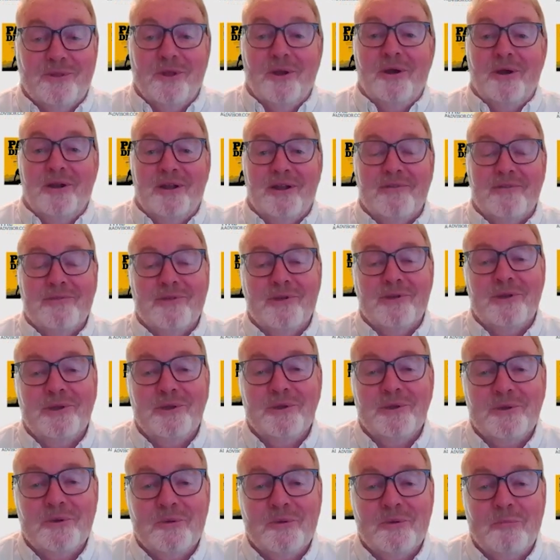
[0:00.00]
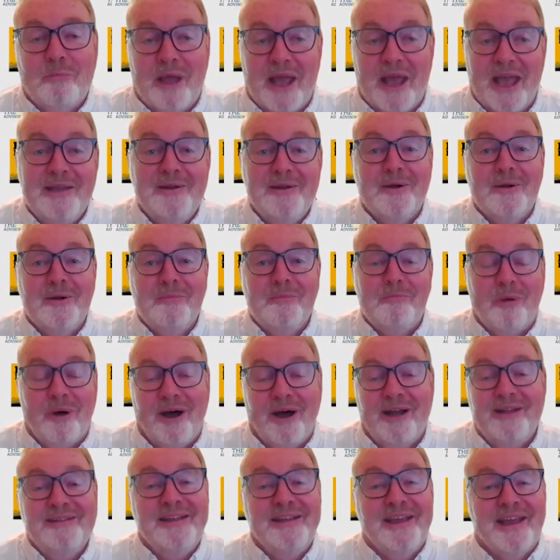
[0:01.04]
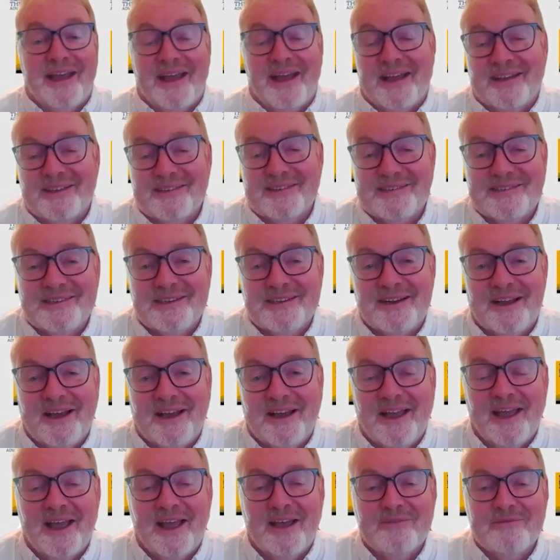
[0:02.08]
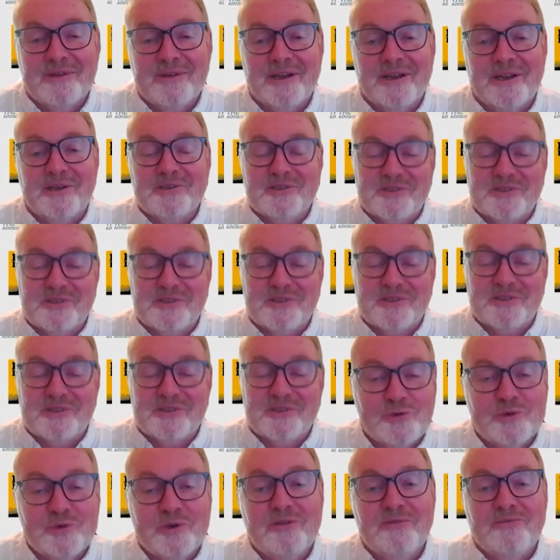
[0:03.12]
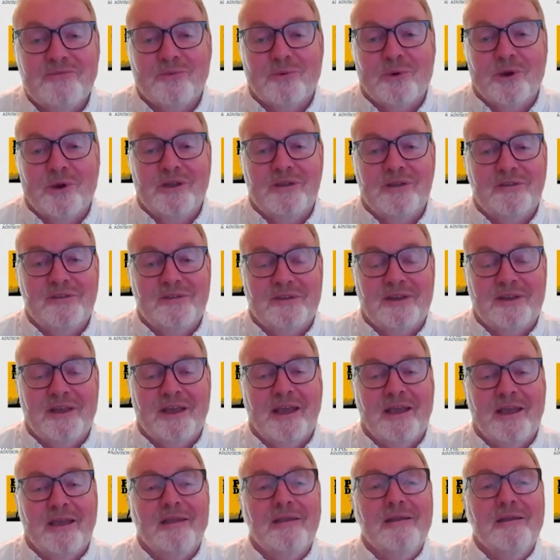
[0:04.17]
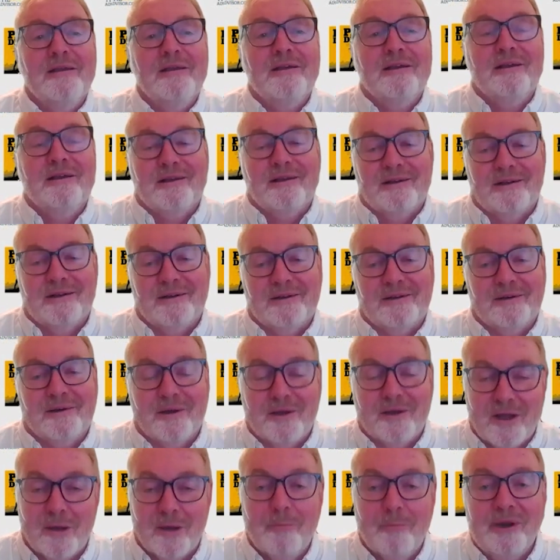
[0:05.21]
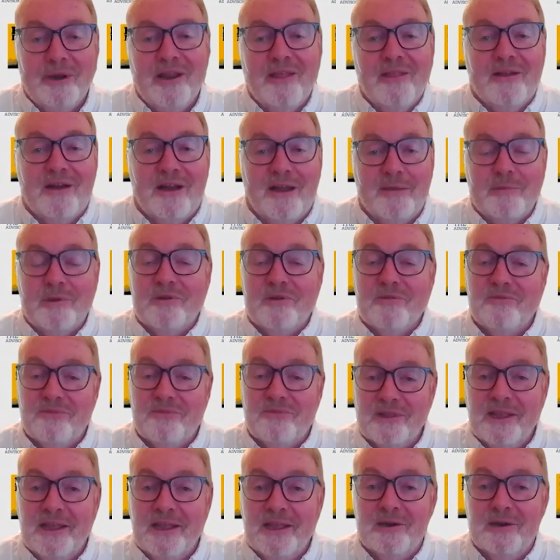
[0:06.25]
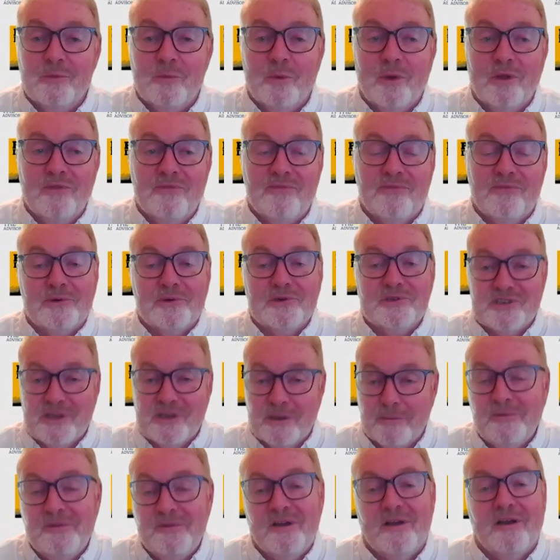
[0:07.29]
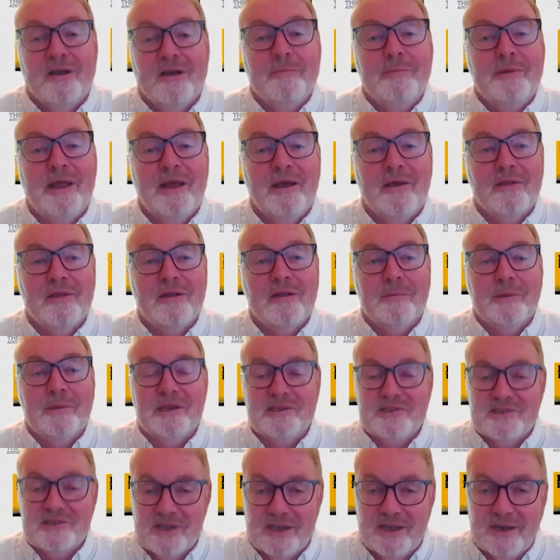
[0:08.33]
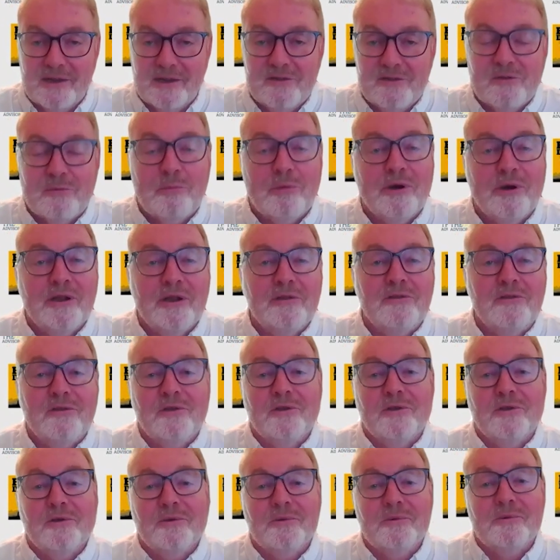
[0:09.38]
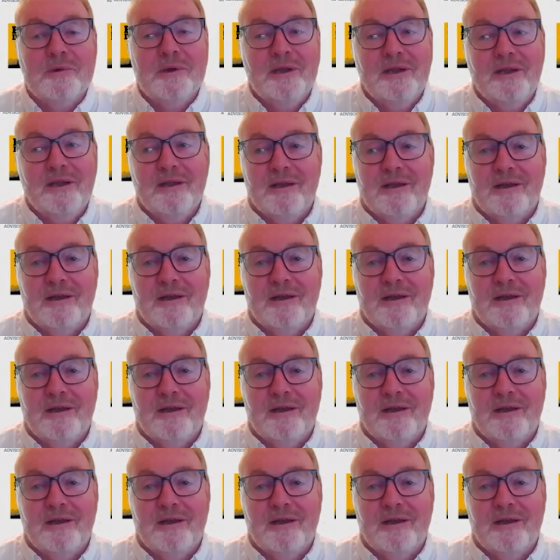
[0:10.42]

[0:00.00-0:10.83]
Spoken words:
Clark of the new Pater podcast, and I have an exciting treat for you today. A company that I've been affiliated with for some time now that I'm excited to bring to you.